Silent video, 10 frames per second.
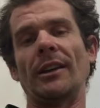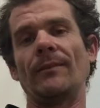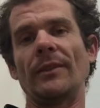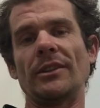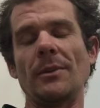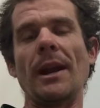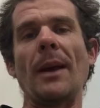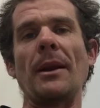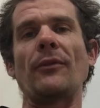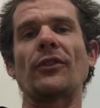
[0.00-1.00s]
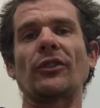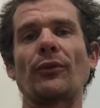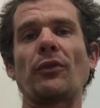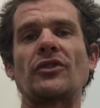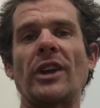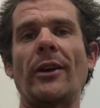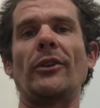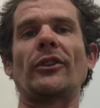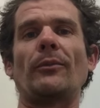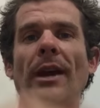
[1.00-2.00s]
Do you know how many
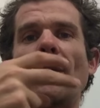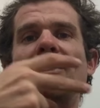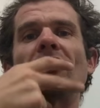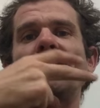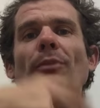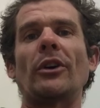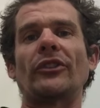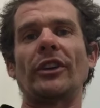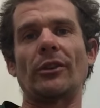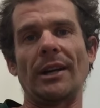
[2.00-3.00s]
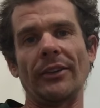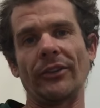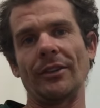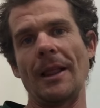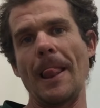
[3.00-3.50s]
fruitarians I've met who actually smoke cigarettes?